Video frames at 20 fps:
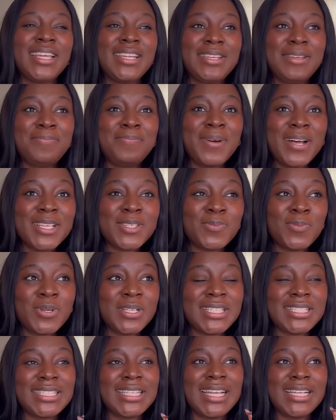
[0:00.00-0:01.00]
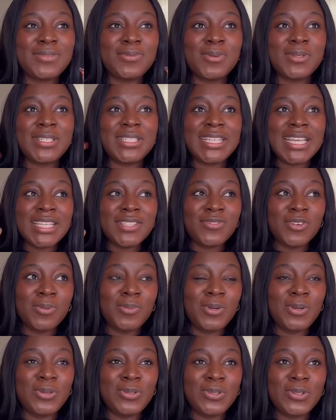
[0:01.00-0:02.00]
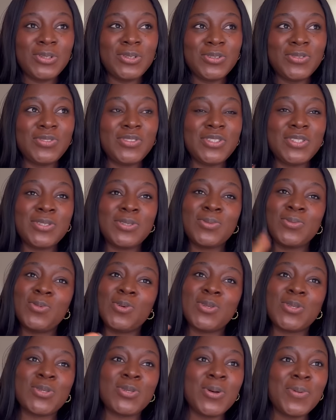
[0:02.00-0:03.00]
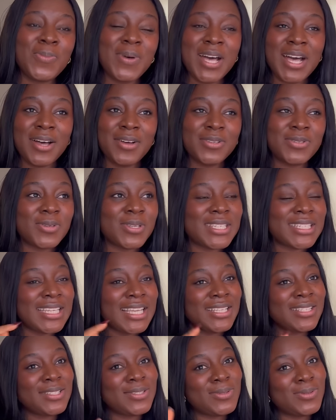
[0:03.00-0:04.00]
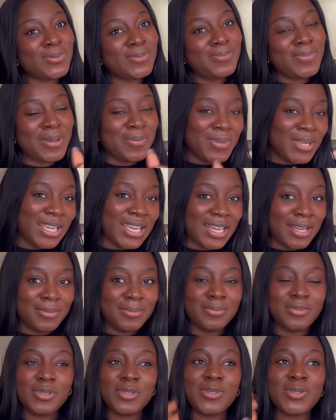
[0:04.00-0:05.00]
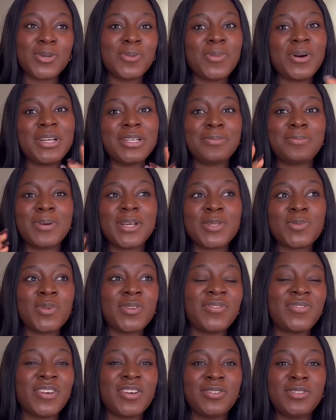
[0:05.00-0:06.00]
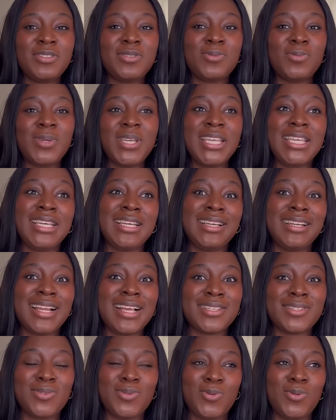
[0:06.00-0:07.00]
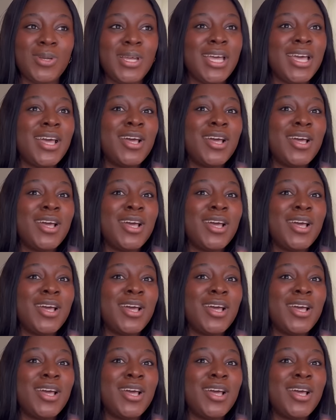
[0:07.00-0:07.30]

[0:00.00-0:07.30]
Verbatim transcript: The passport that was sent from London office was somehow, it was sent to Birmingham, but somehow the passport found its way in Glasgow.